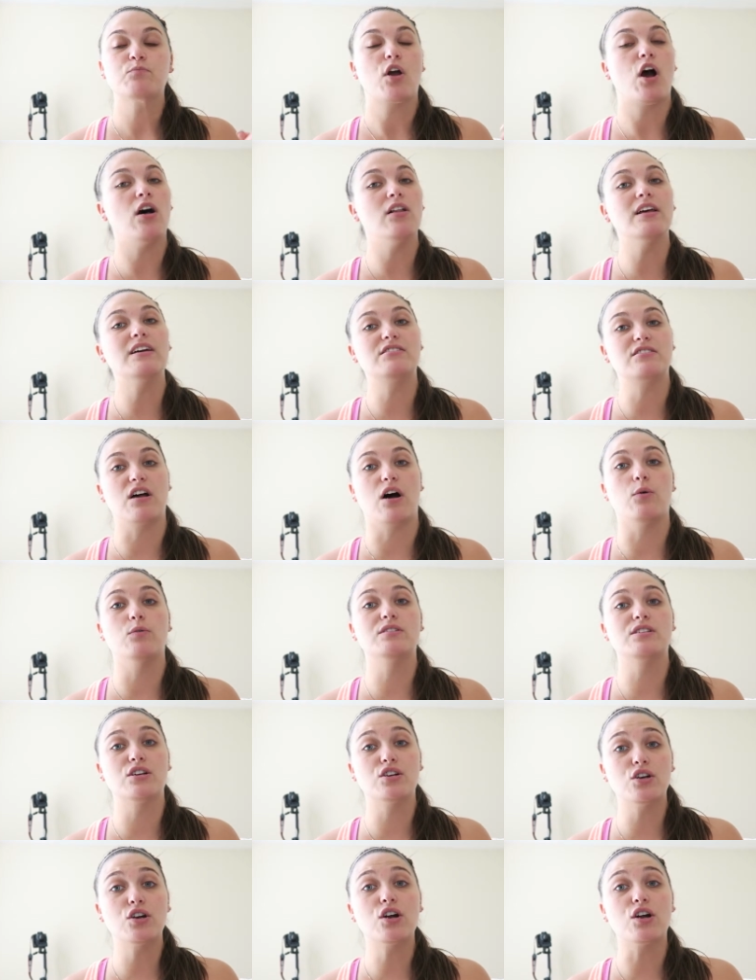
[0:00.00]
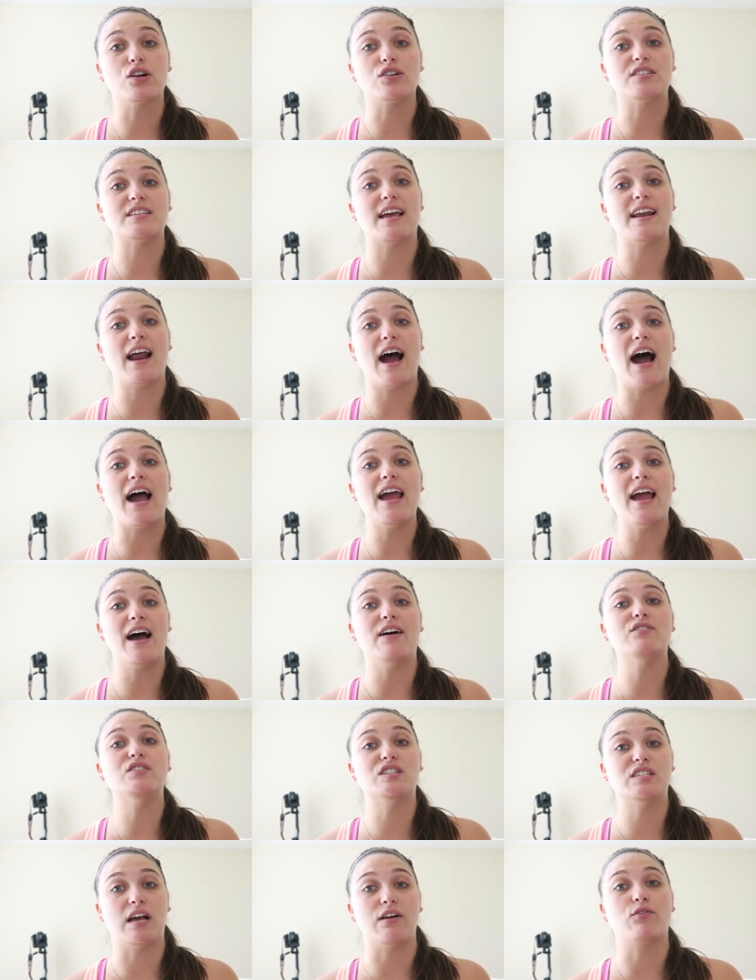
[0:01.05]
all I saw was a nurse, and I
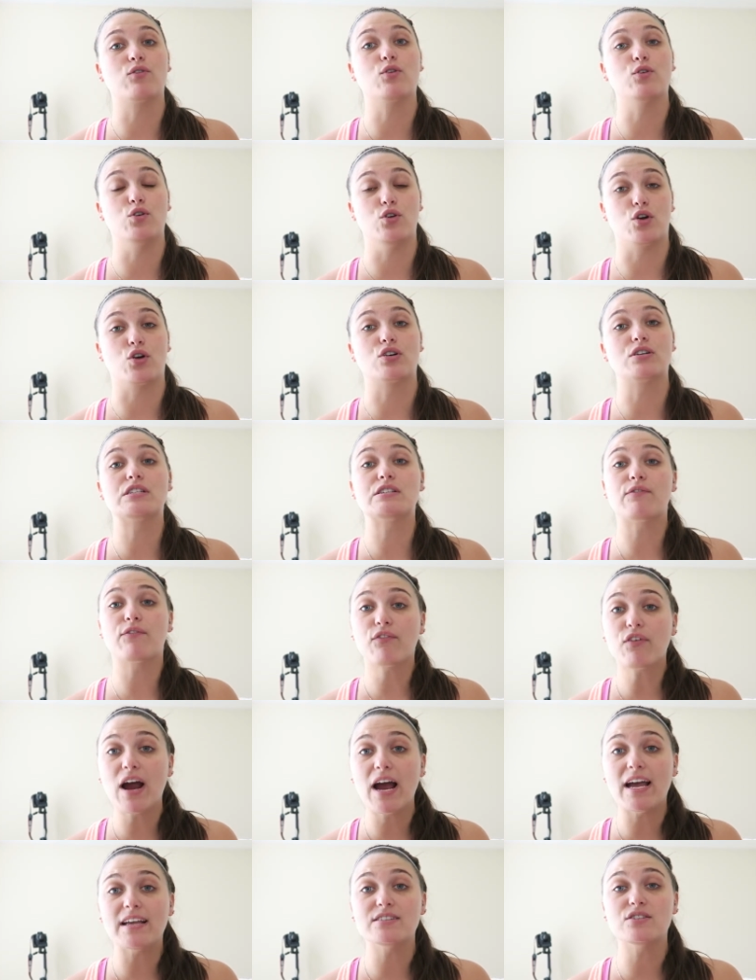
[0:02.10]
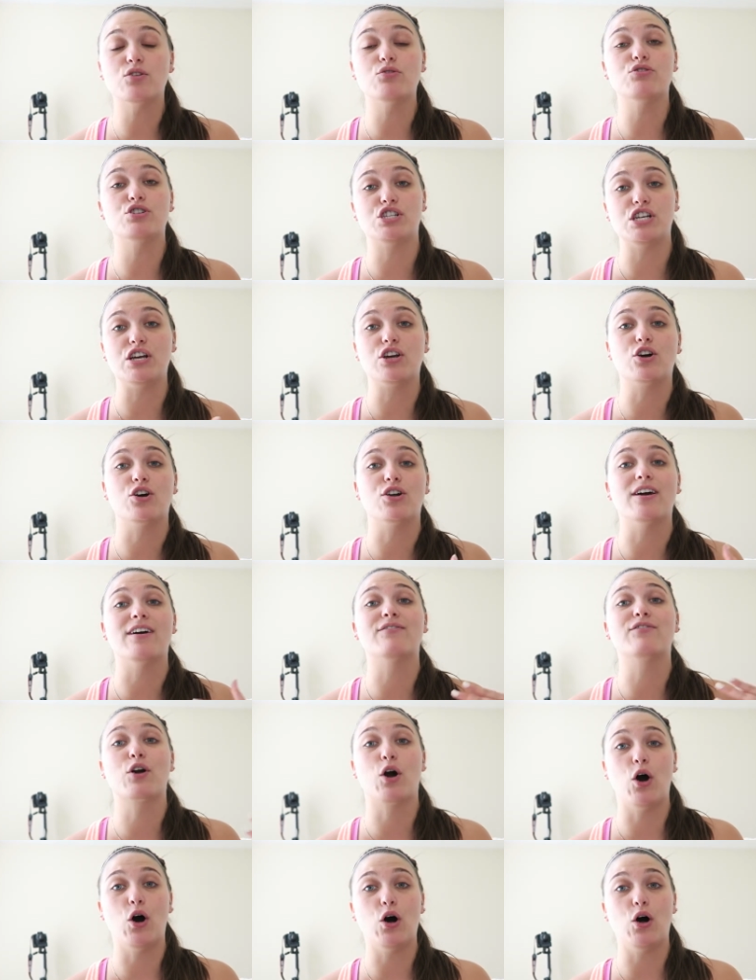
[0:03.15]
have several nurse friends who she could
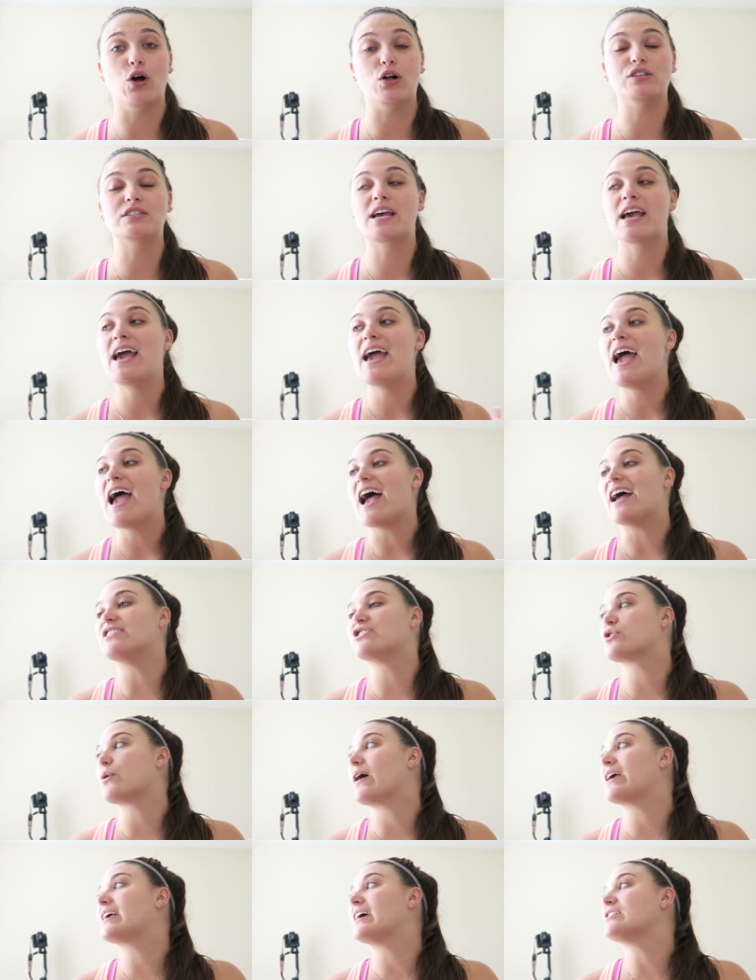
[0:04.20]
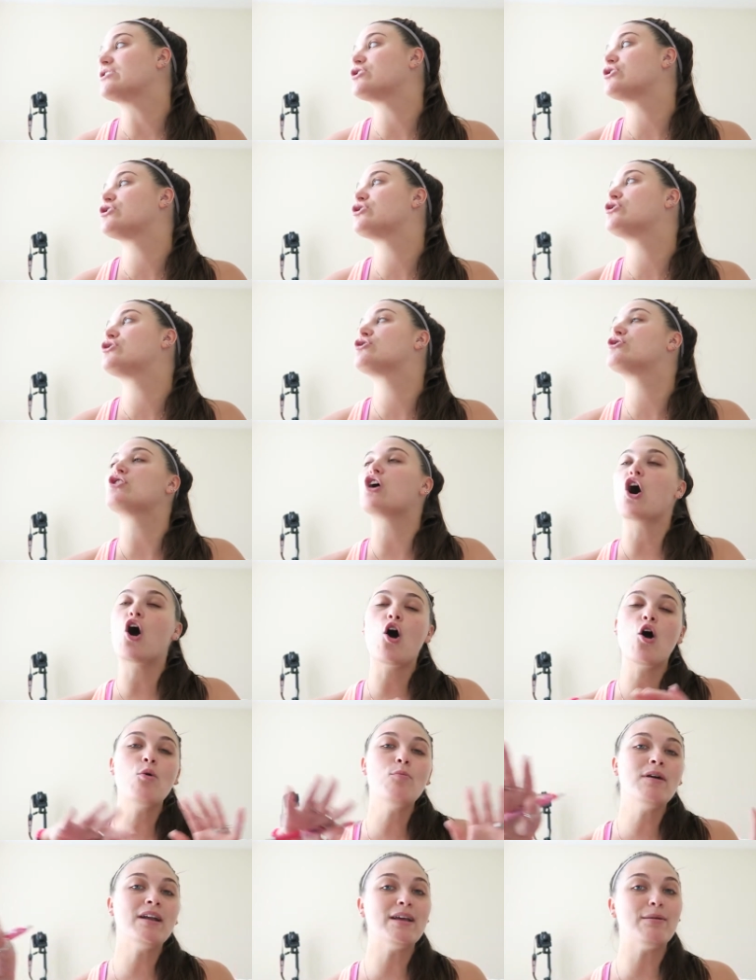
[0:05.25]
have called. And so I guess
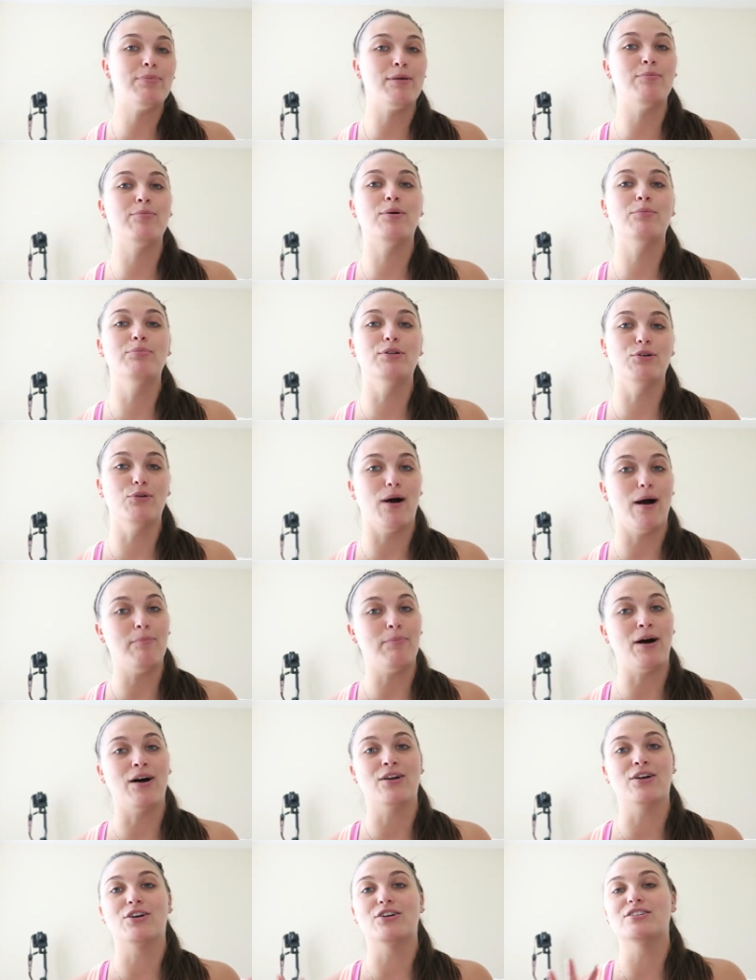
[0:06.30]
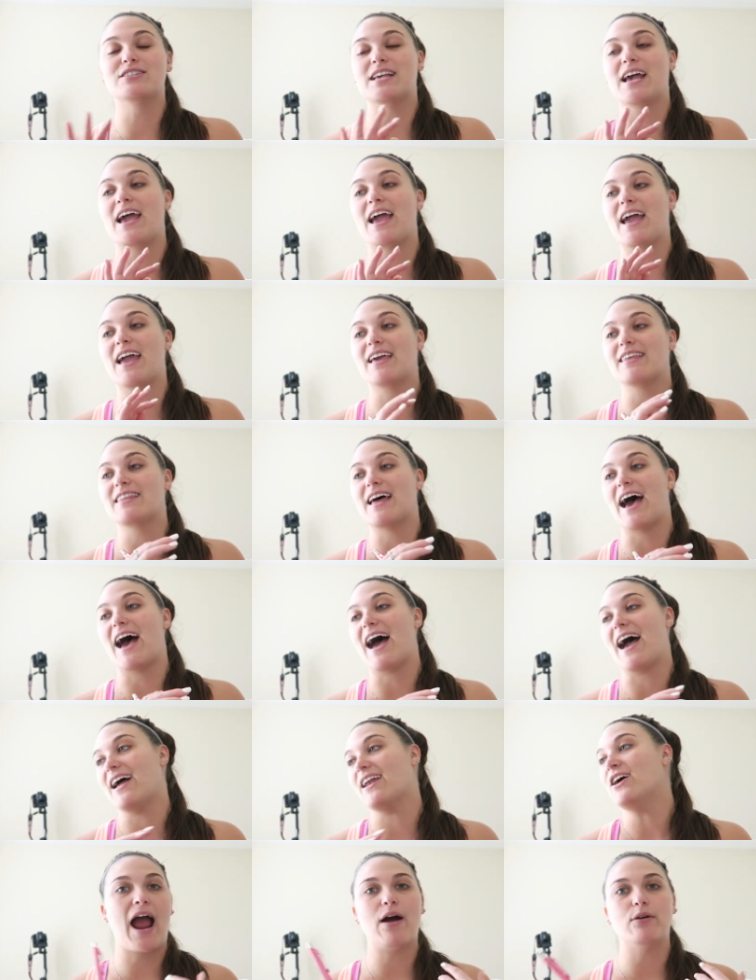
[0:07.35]
so many people blew up on her, saying
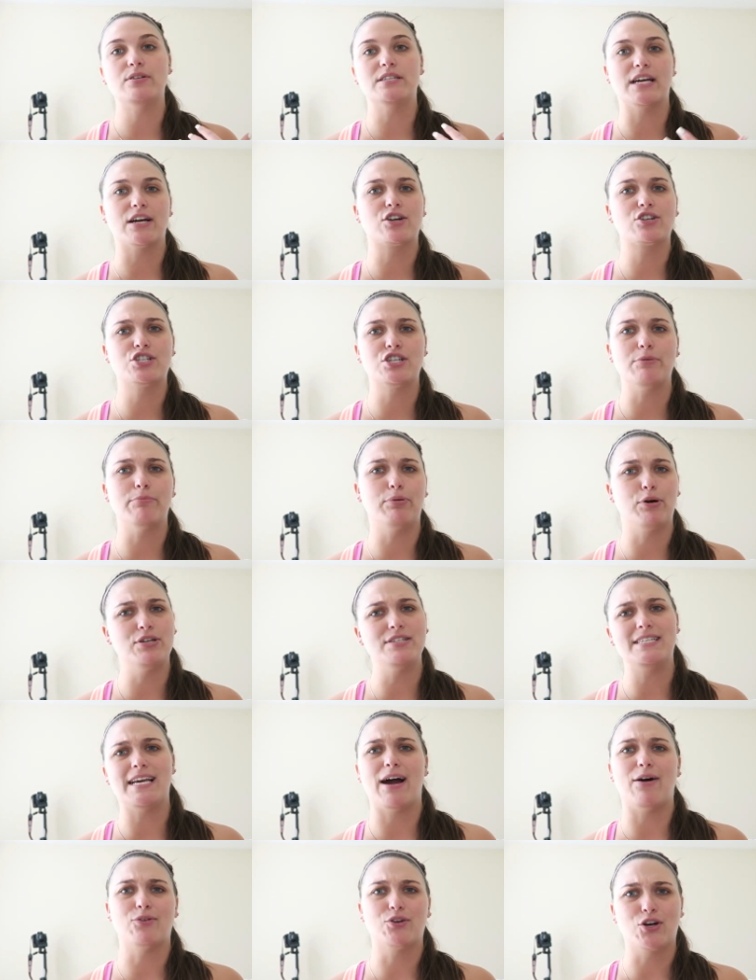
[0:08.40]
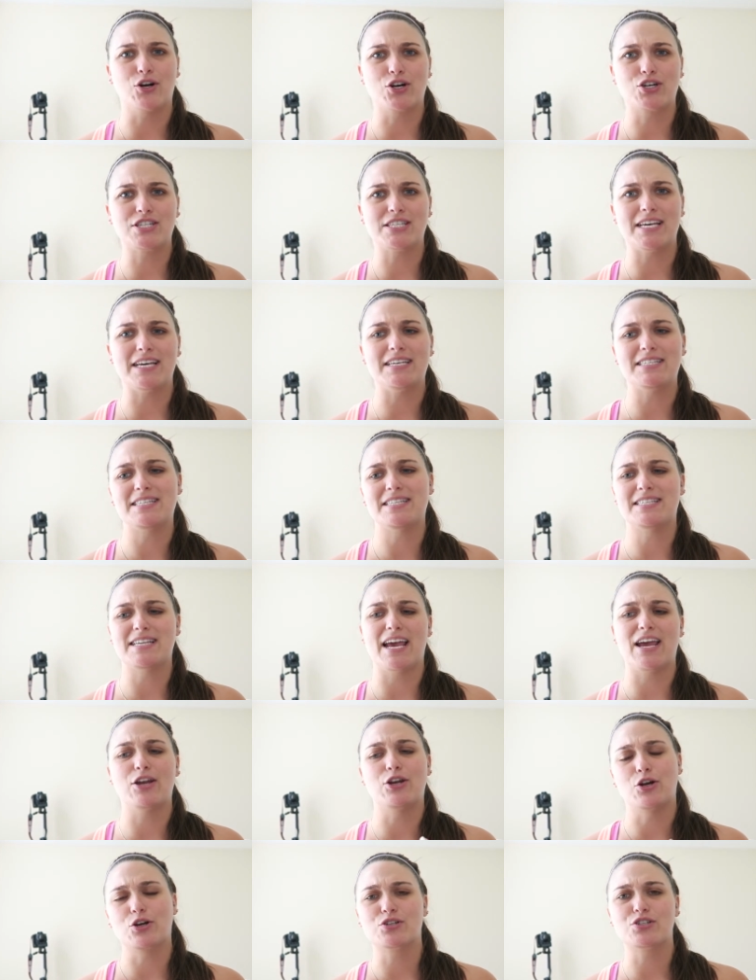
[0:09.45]
that how dare she put down nurses and
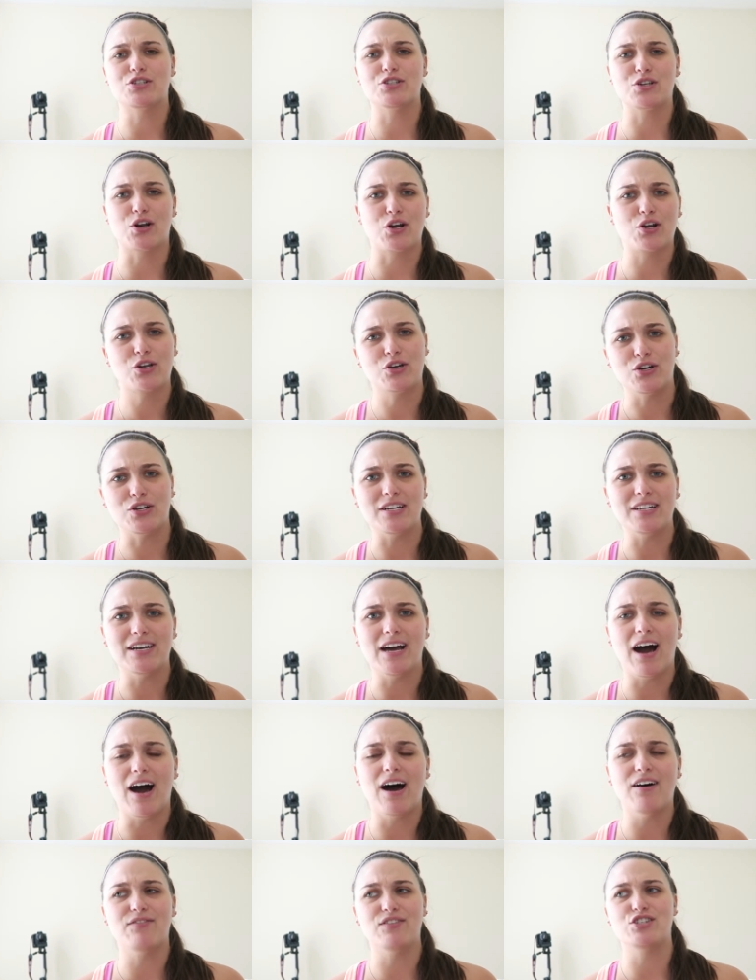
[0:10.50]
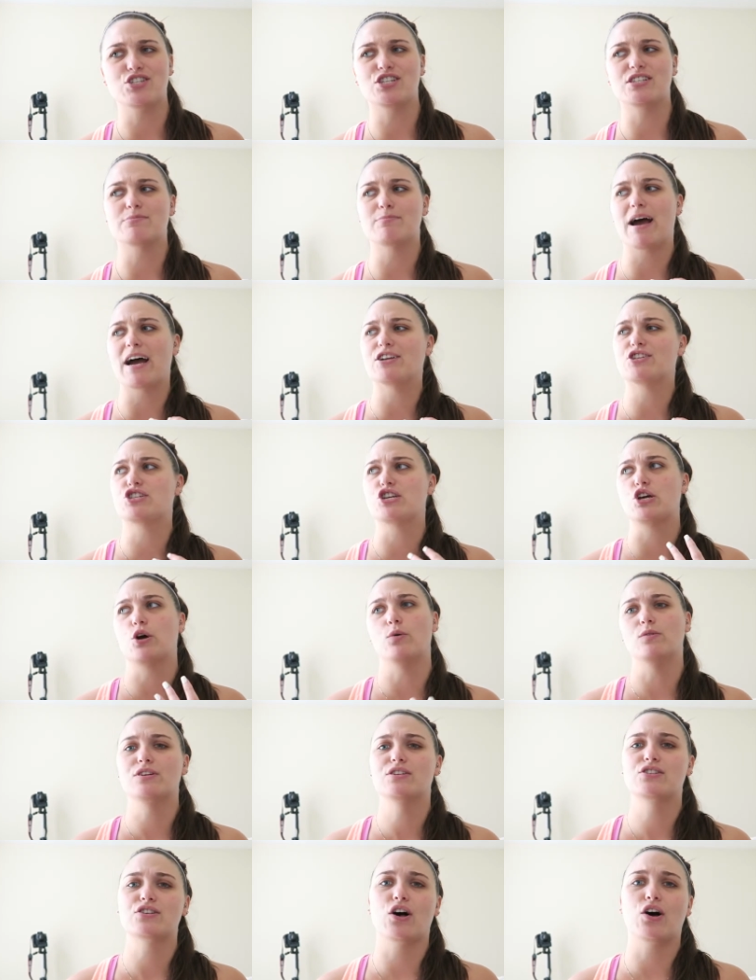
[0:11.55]
saying nurses aren't good enough, and she's mad she
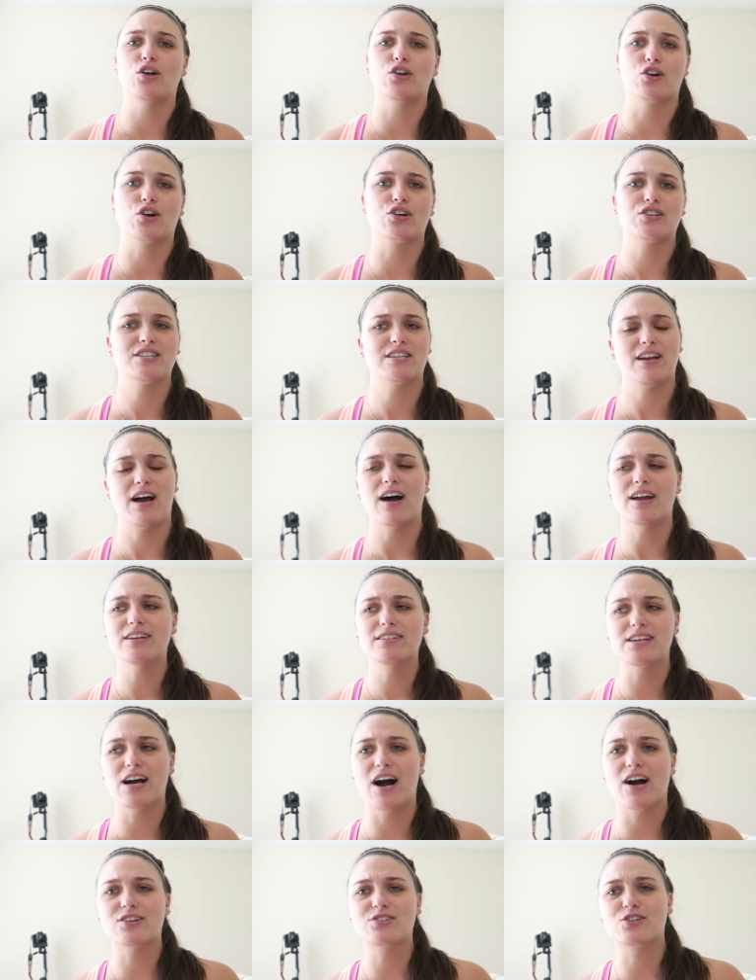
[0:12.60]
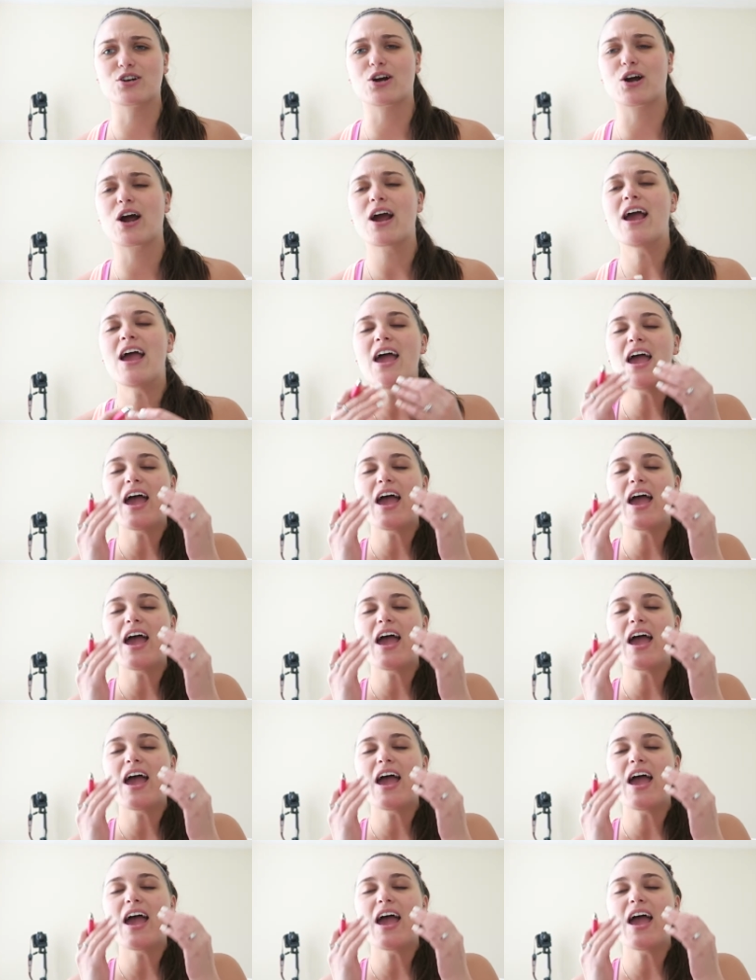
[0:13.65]
only saw a nurse and not a doctor.